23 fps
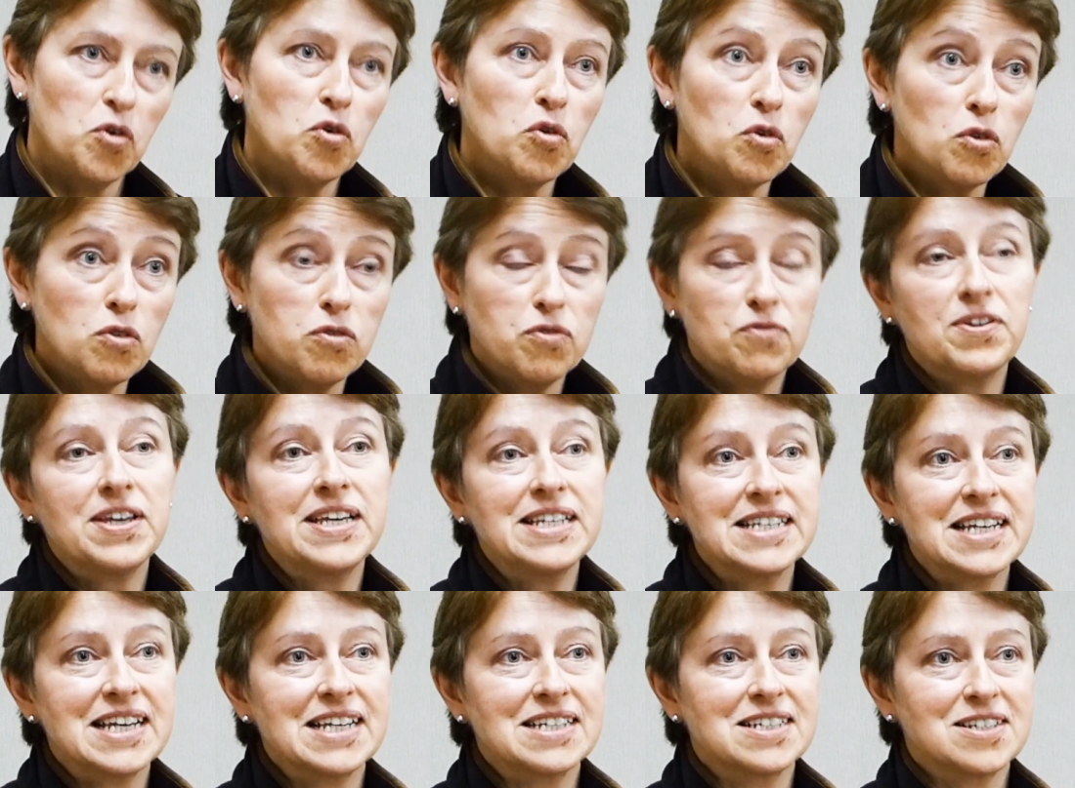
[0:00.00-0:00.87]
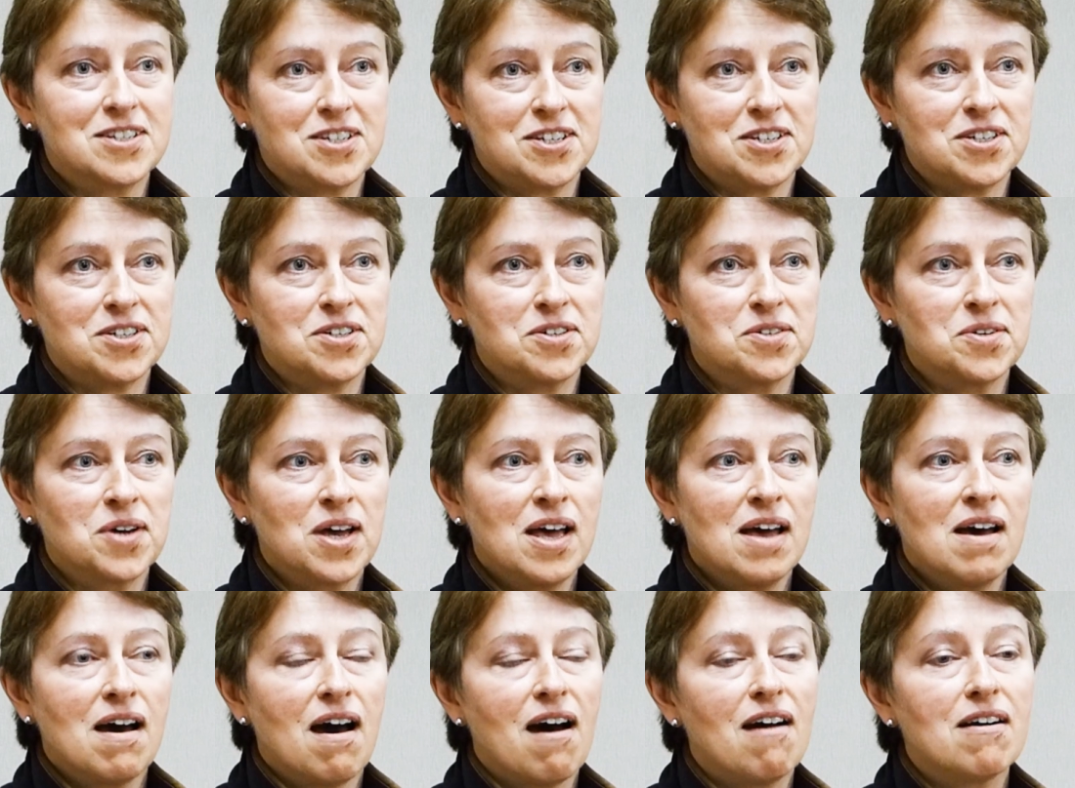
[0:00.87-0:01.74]
all feed into
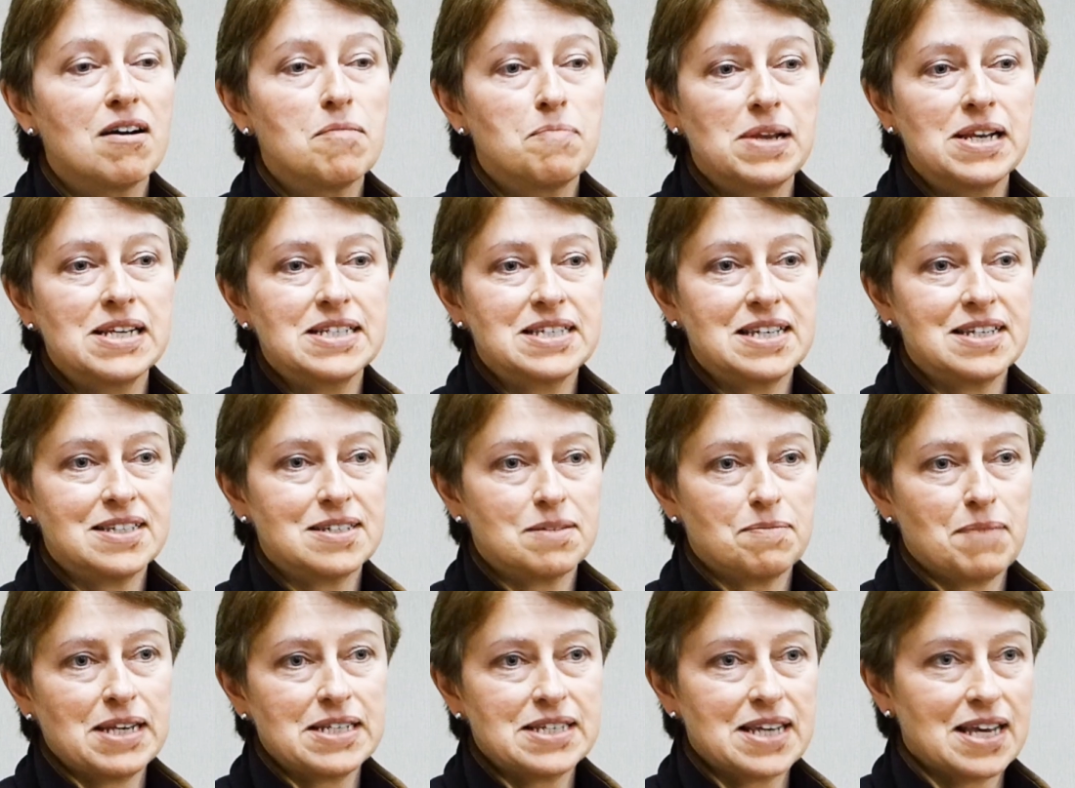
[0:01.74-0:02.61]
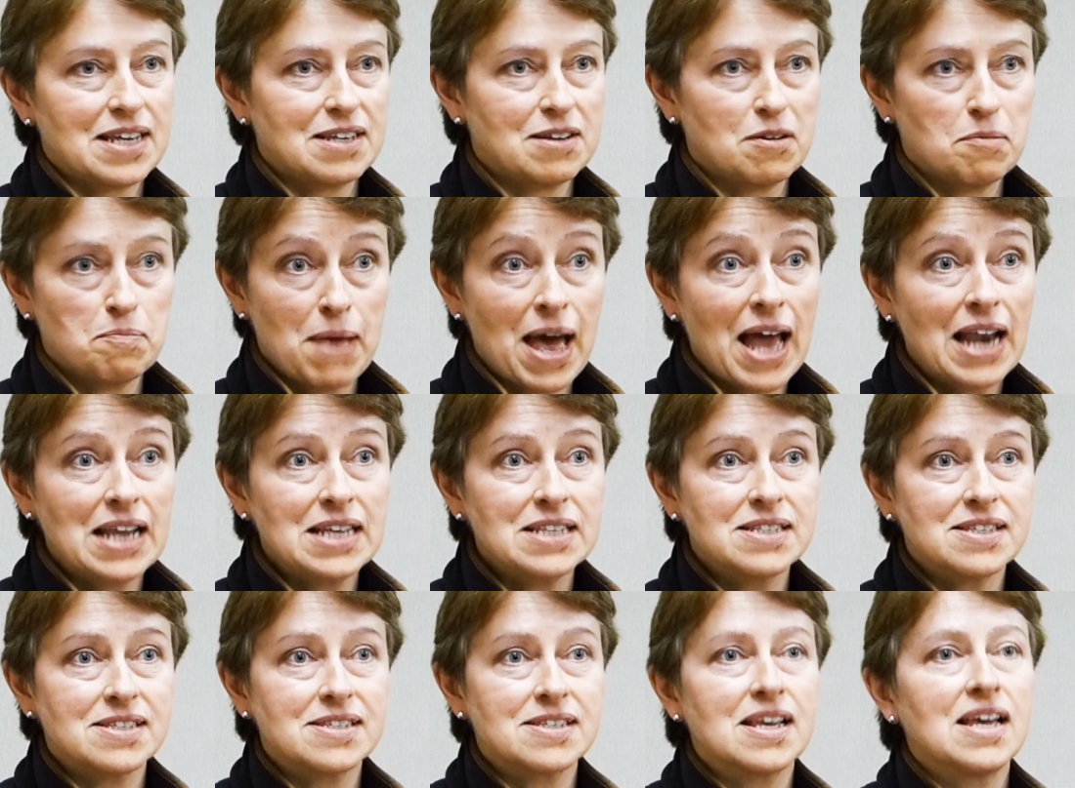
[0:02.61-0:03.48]
our ability to maintain our
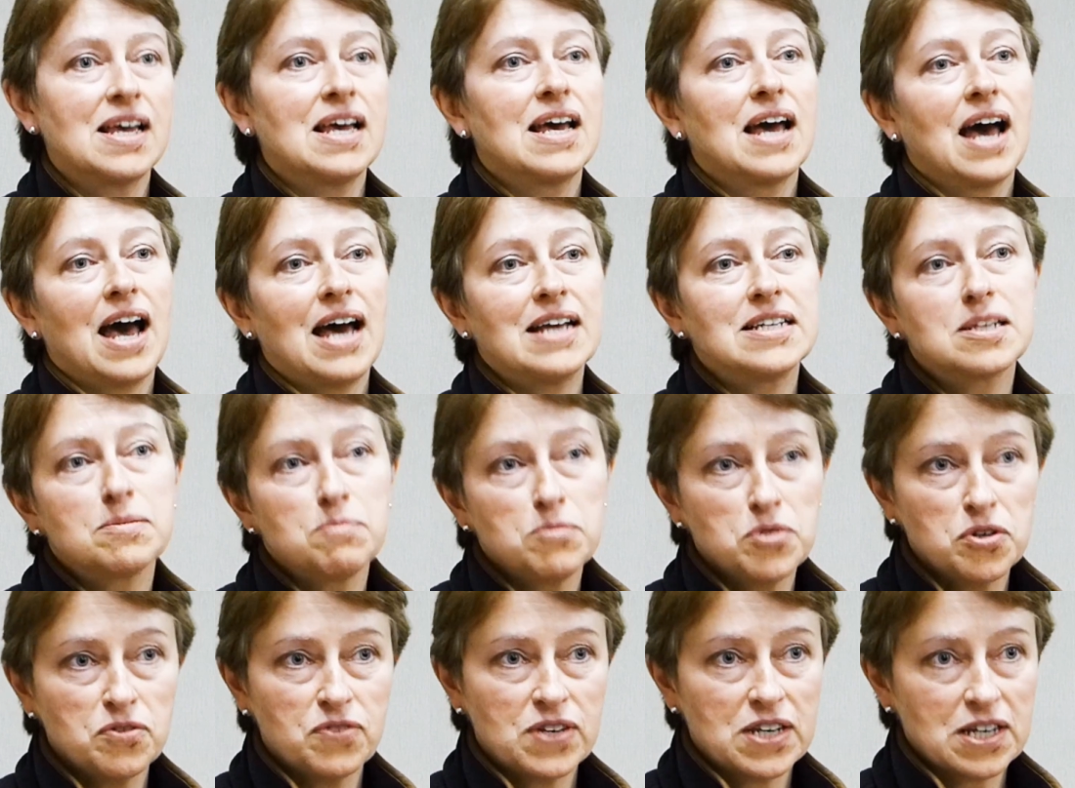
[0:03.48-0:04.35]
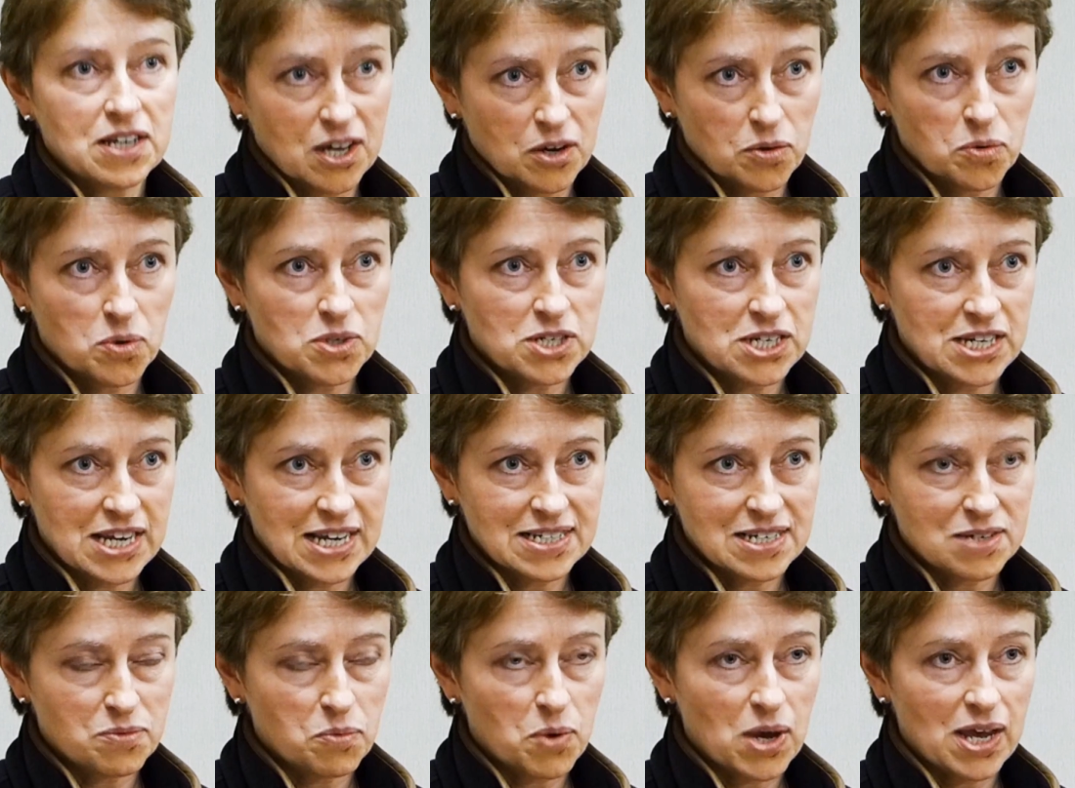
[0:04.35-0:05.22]
balance and to move in a
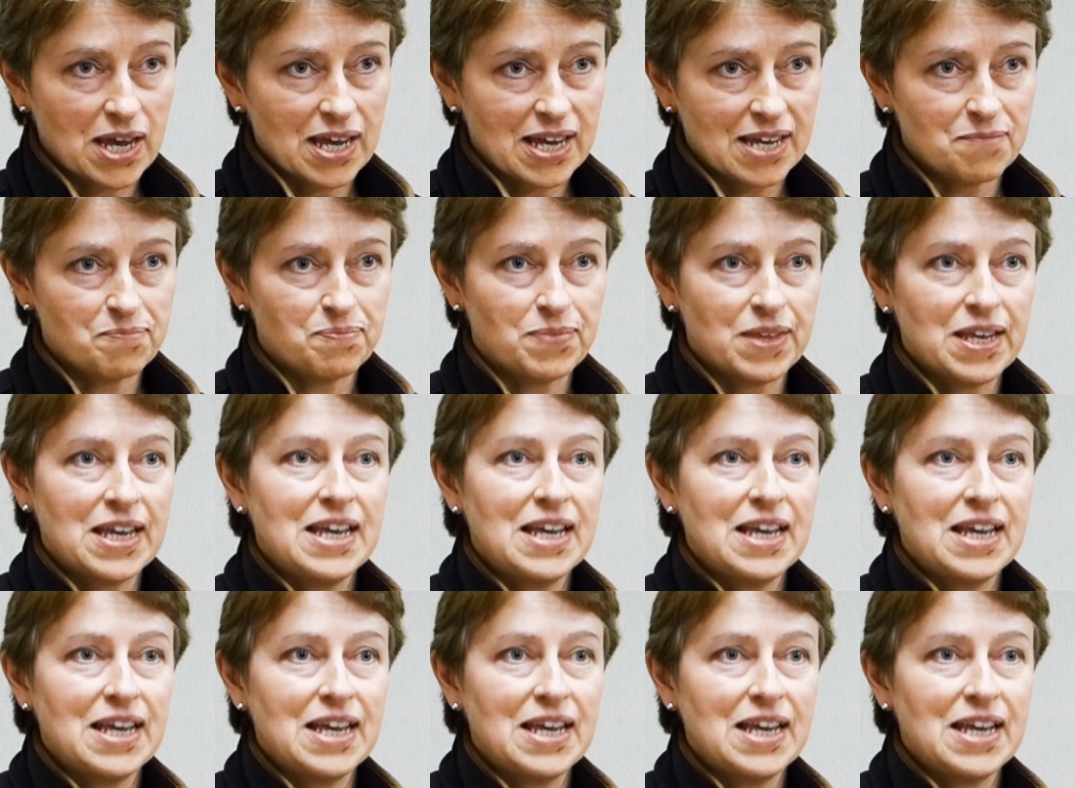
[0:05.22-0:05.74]
coordinated way.